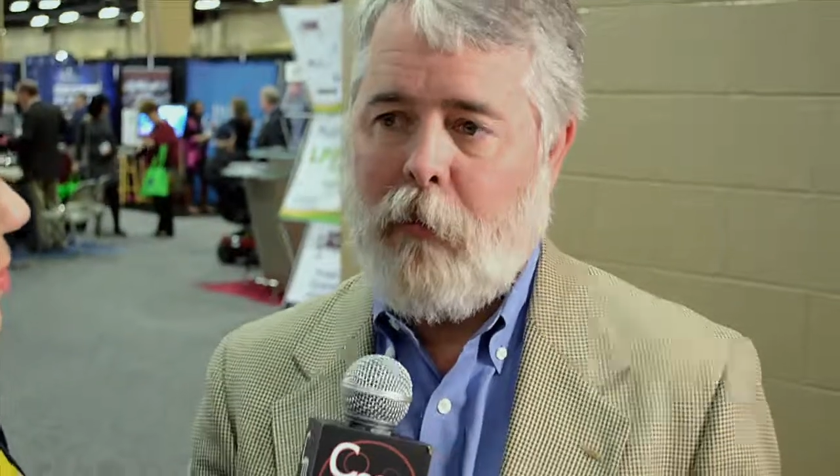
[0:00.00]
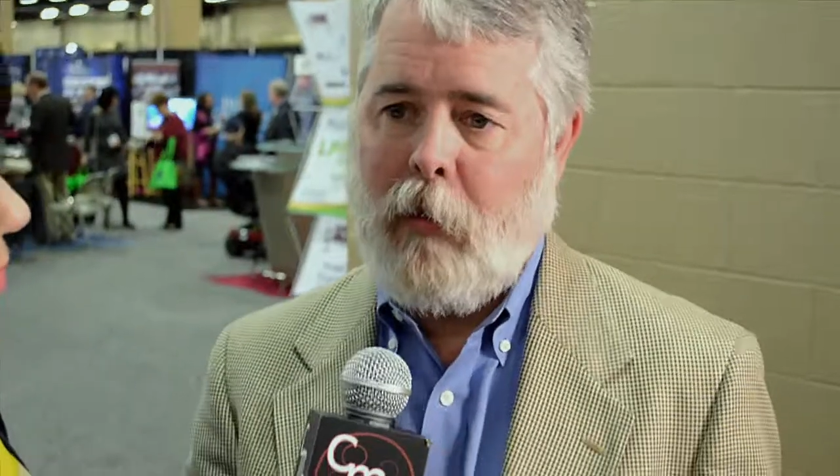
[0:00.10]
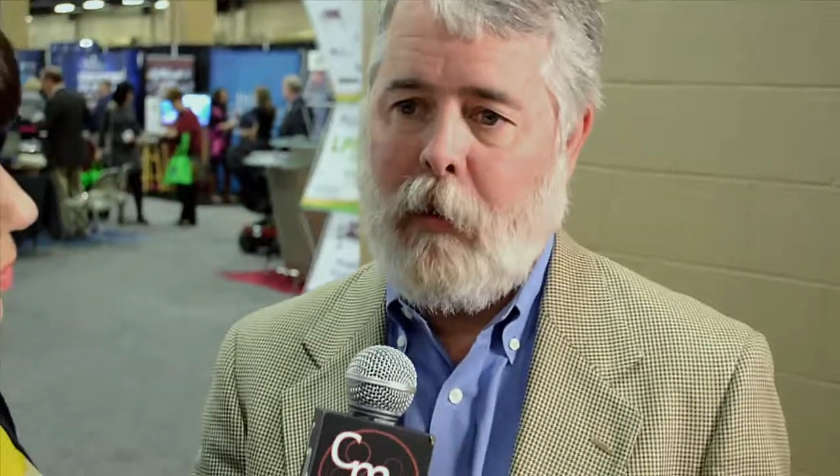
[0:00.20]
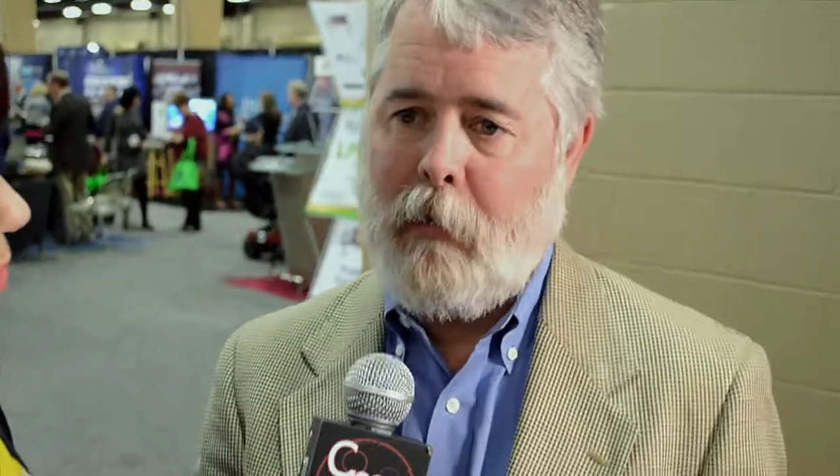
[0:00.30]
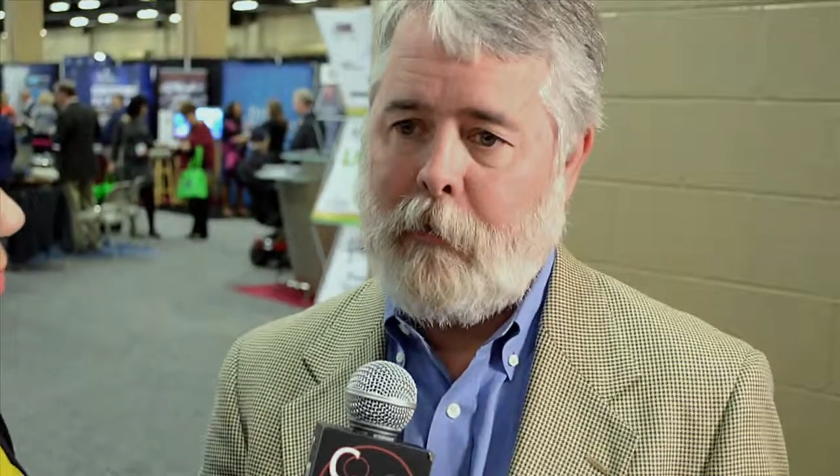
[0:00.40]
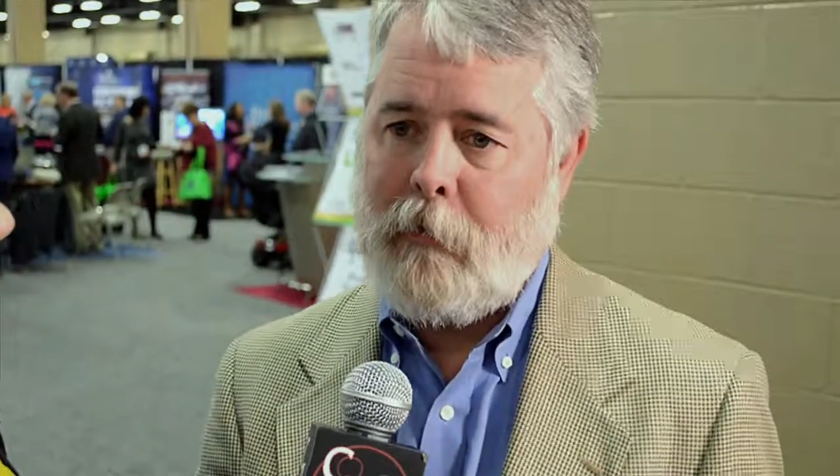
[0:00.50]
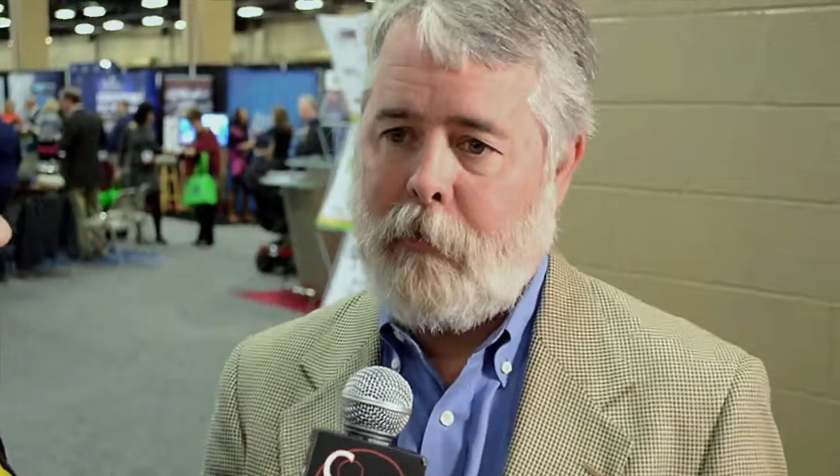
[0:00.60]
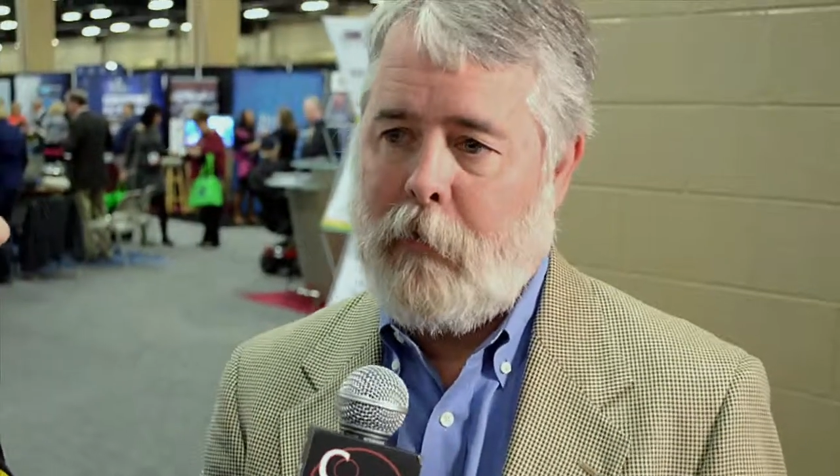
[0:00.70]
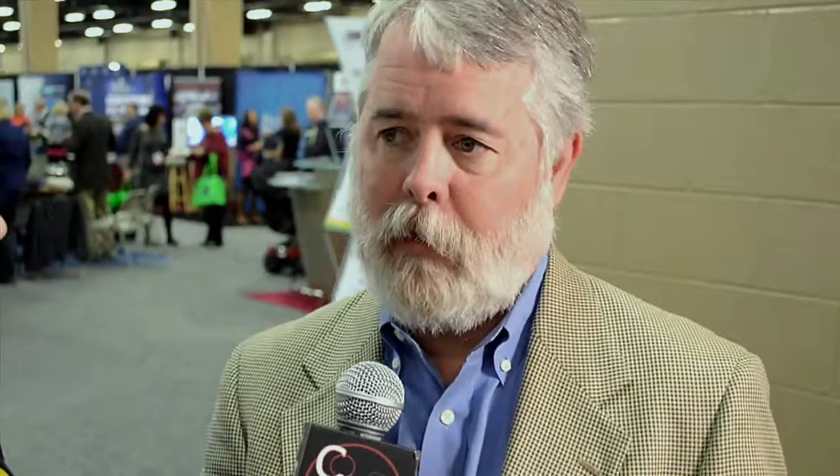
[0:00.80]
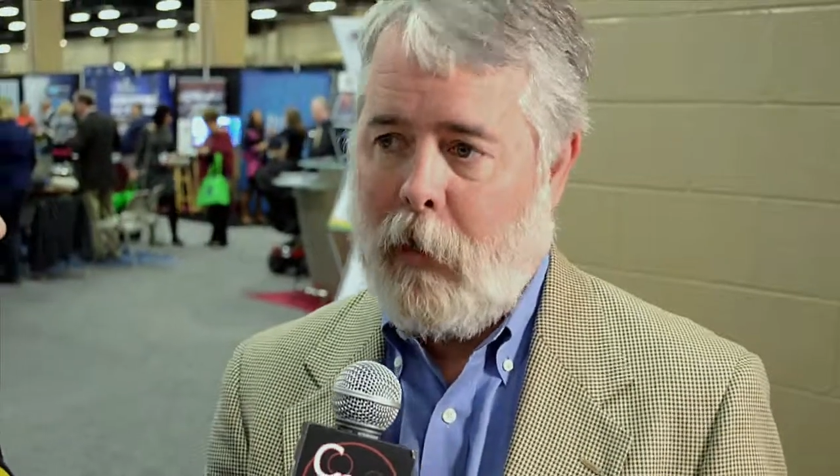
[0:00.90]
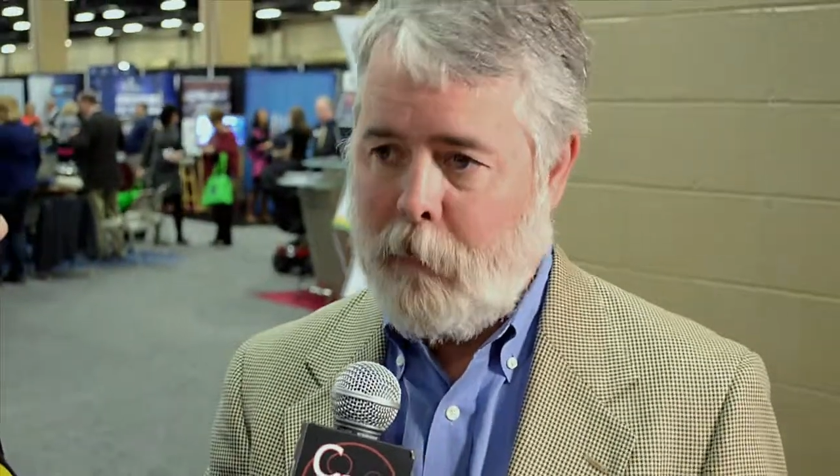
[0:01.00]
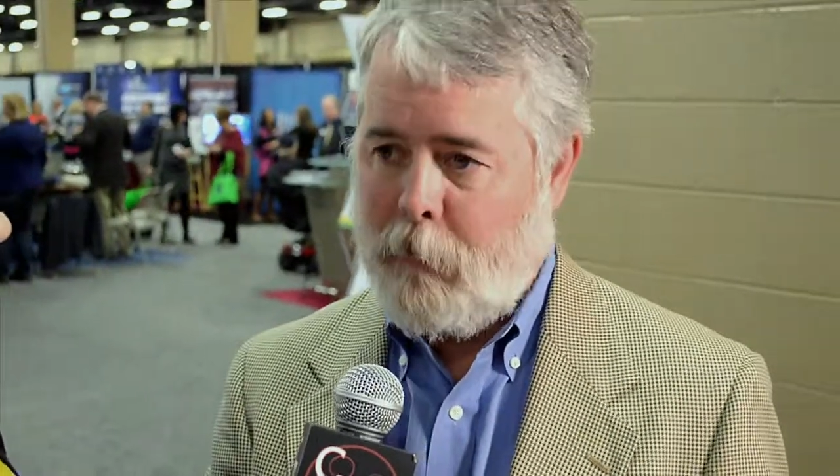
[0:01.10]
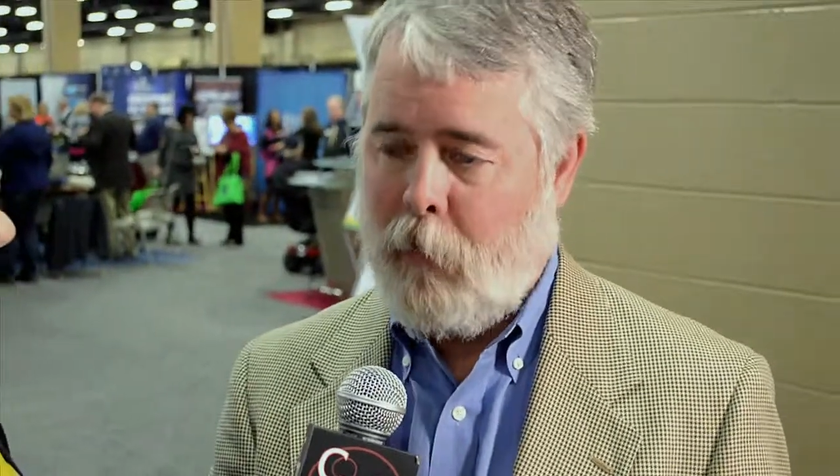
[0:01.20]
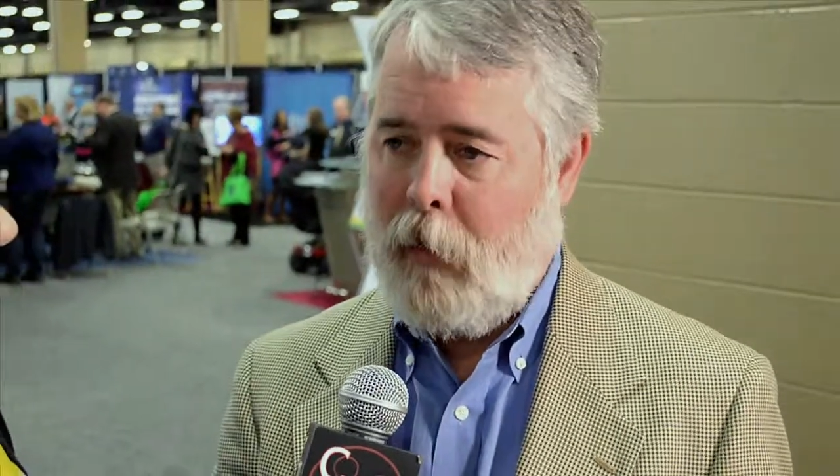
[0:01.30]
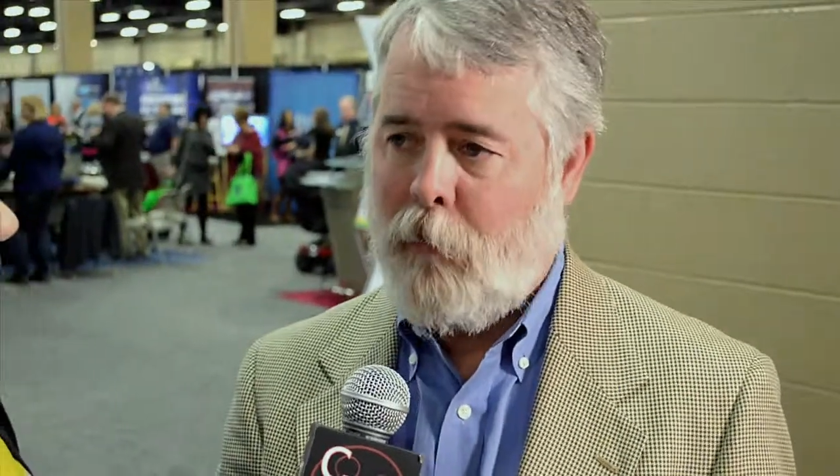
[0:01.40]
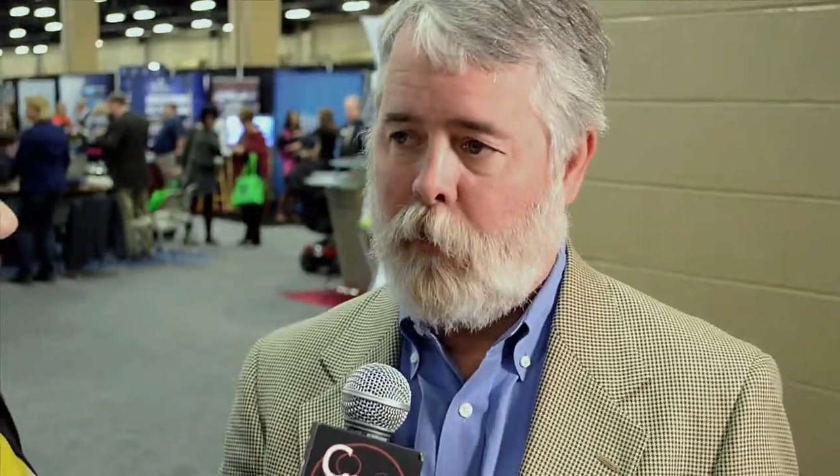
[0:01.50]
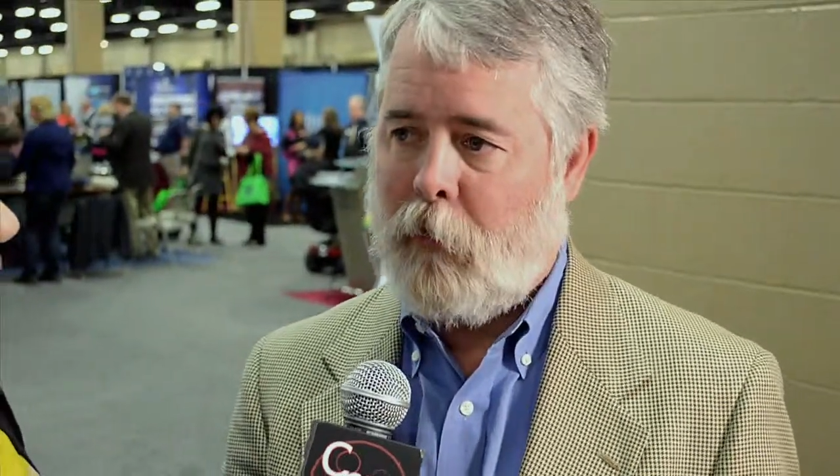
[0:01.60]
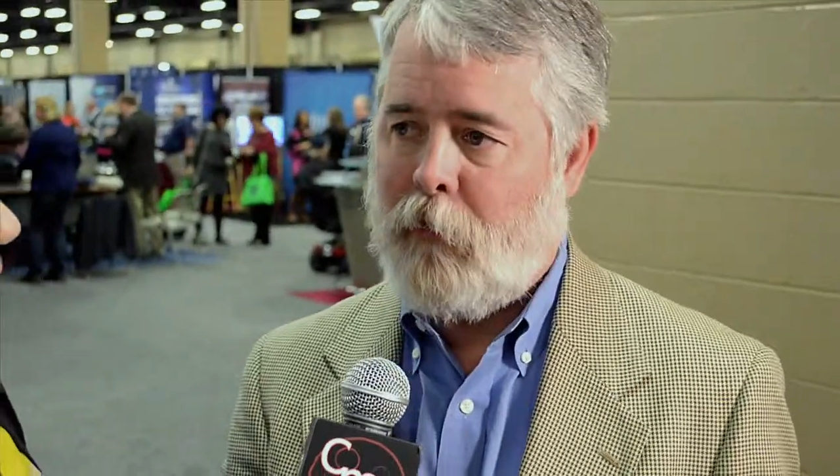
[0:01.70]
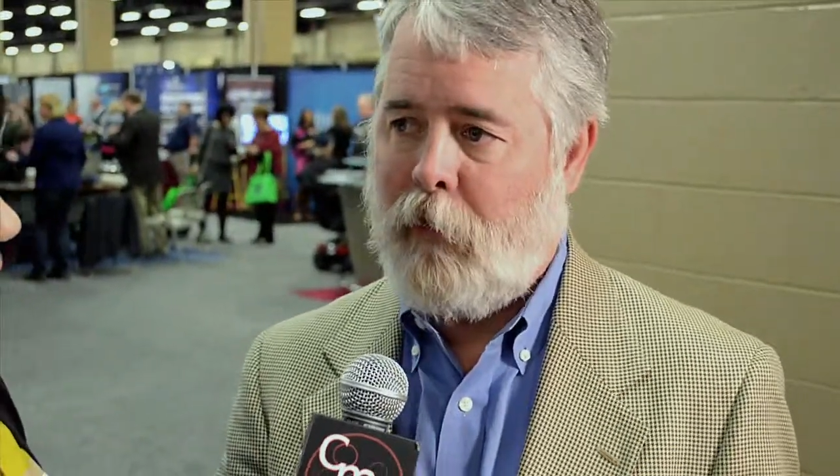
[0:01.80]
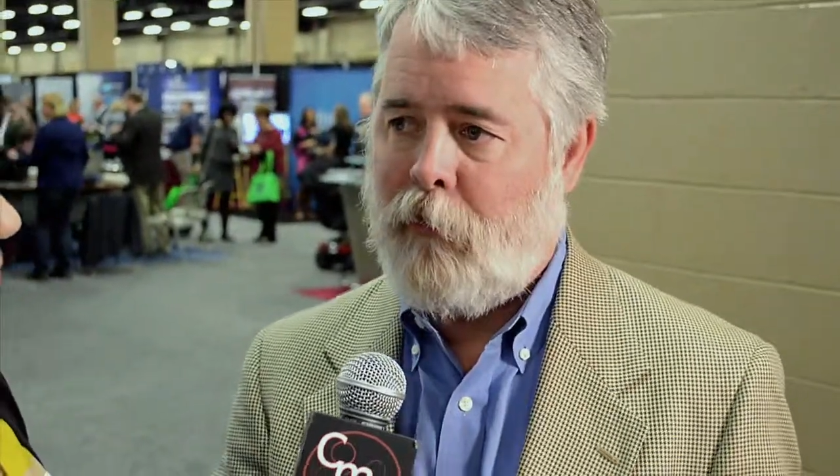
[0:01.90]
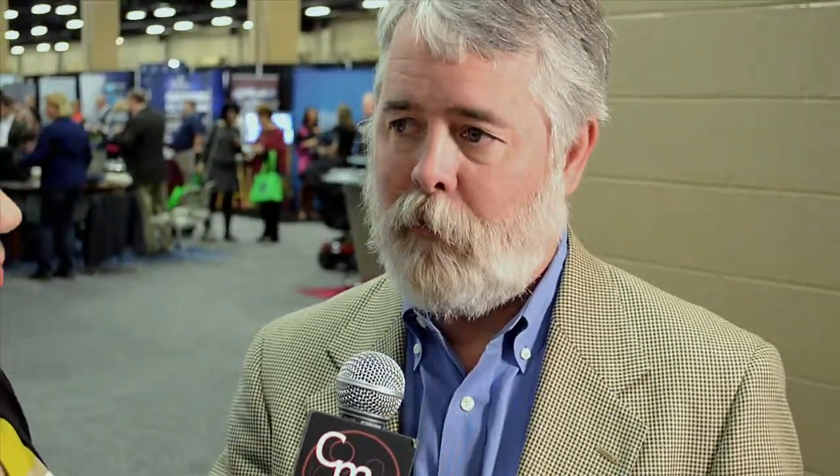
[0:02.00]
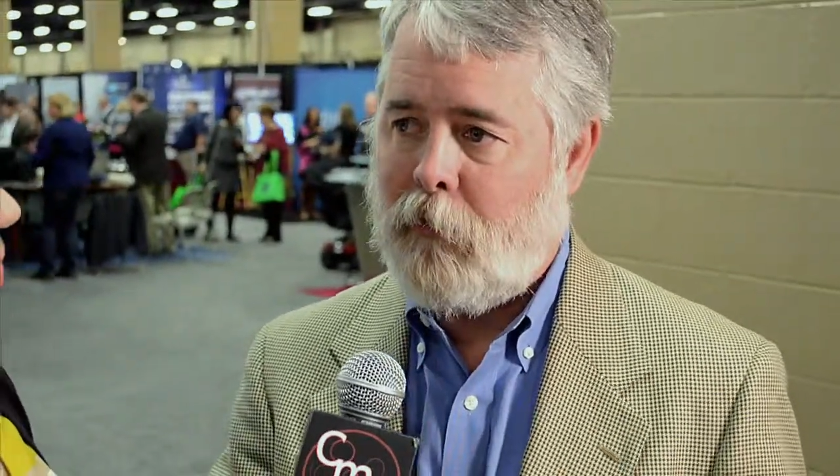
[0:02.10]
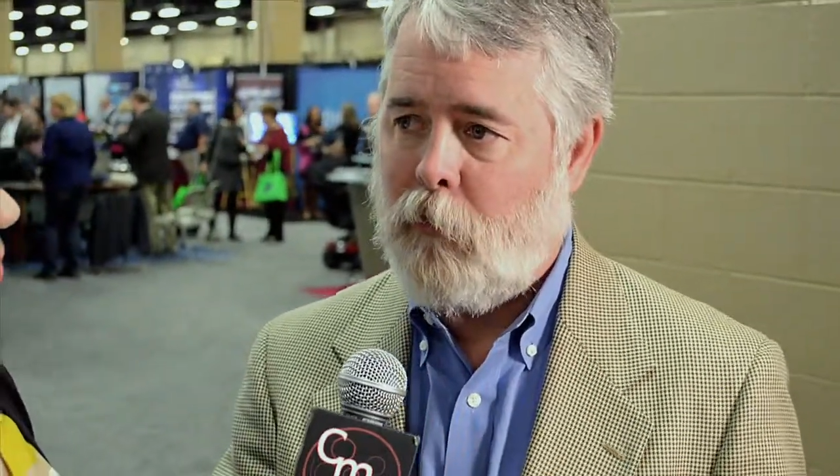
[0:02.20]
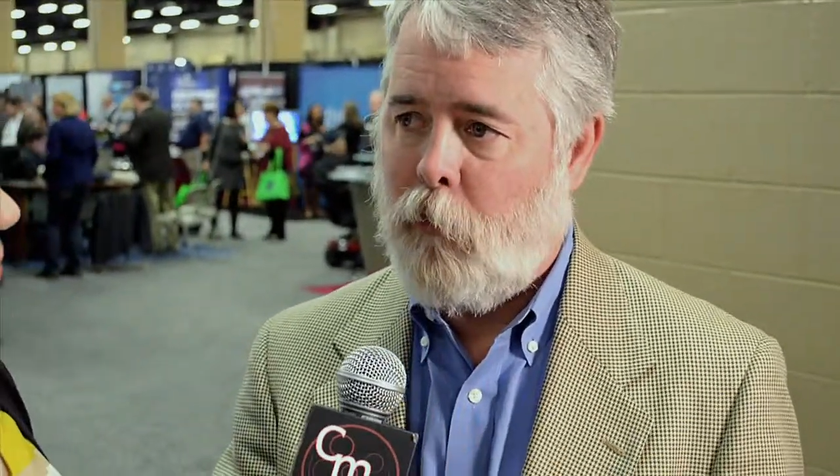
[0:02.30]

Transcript: uh, a number of pro-life organizations.